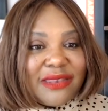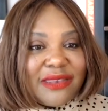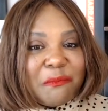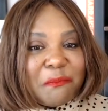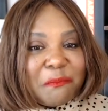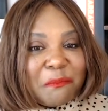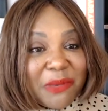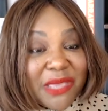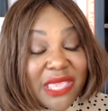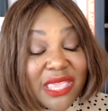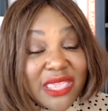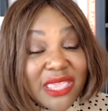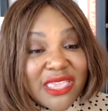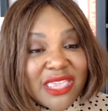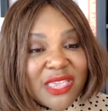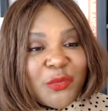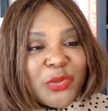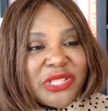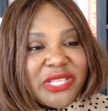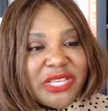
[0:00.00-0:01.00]
And
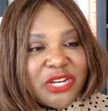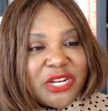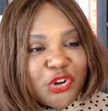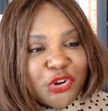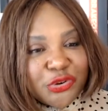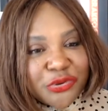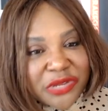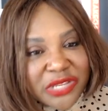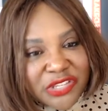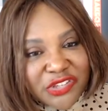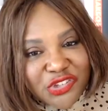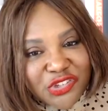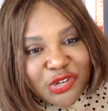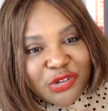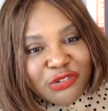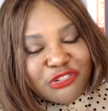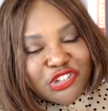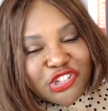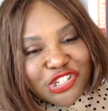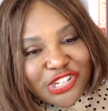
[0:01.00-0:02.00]
B, it will
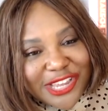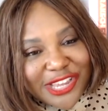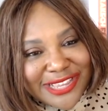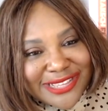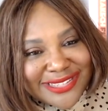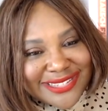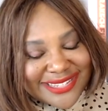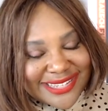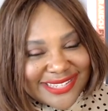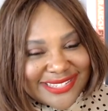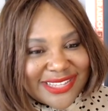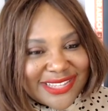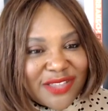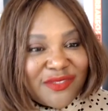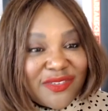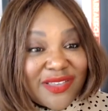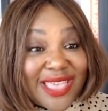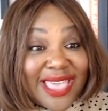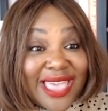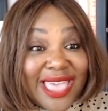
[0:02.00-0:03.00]
increase your
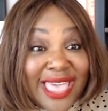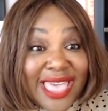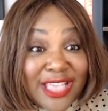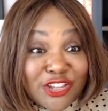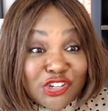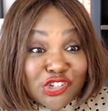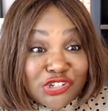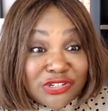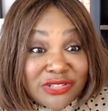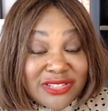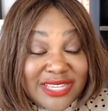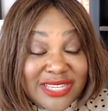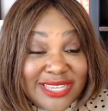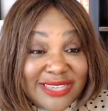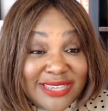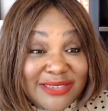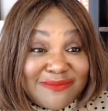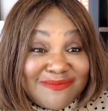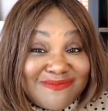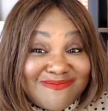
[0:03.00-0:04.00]
chances of
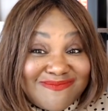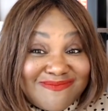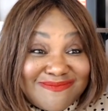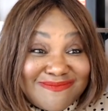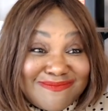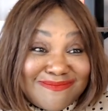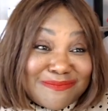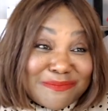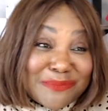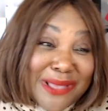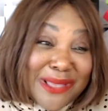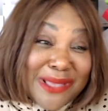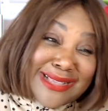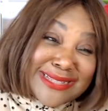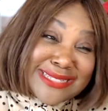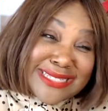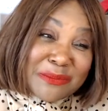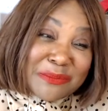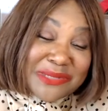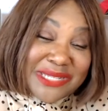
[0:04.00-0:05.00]
actually
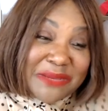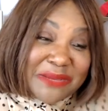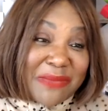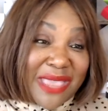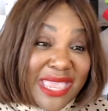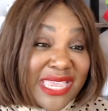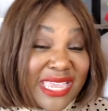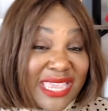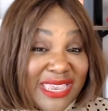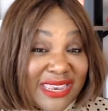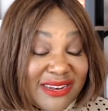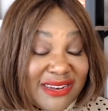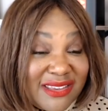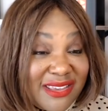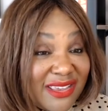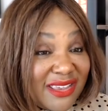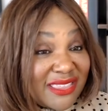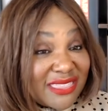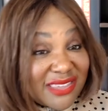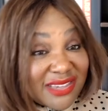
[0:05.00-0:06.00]
possibly
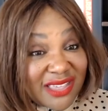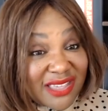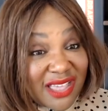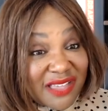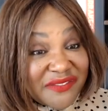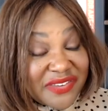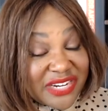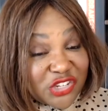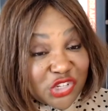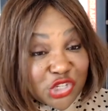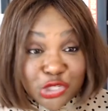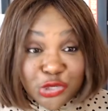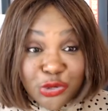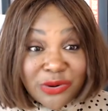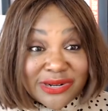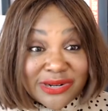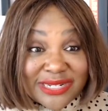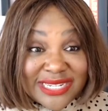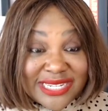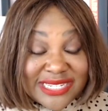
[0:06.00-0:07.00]
making the coveted
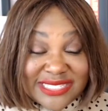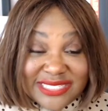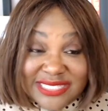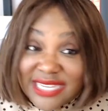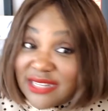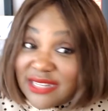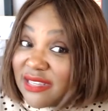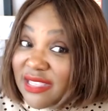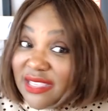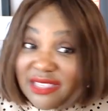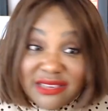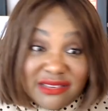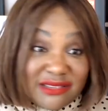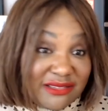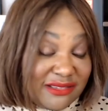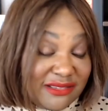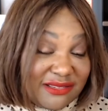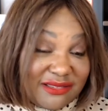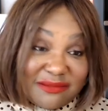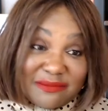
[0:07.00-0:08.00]
shortlist and
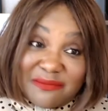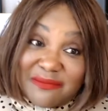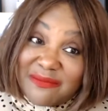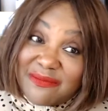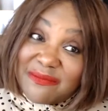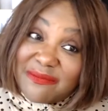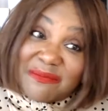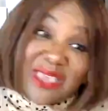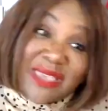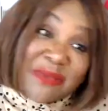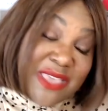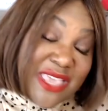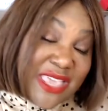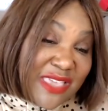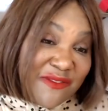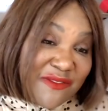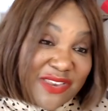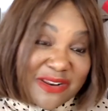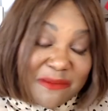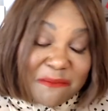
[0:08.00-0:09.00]
then
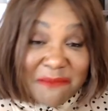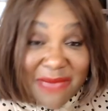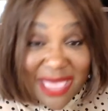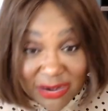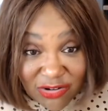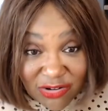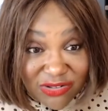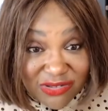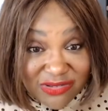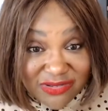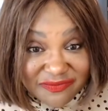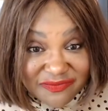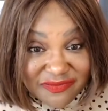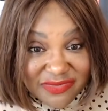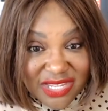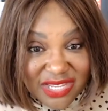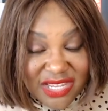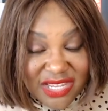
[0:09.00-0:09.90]
maybe even a medal.